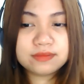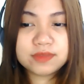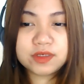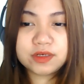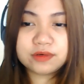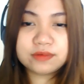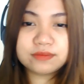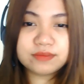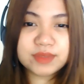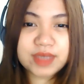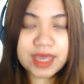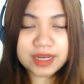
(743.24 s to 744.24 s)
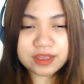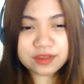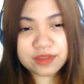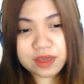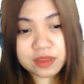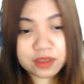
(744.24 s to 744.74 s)
you know,
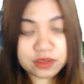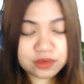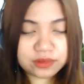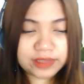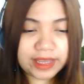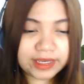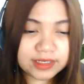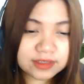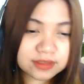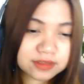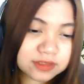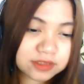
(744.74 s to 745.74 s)
anything that you like.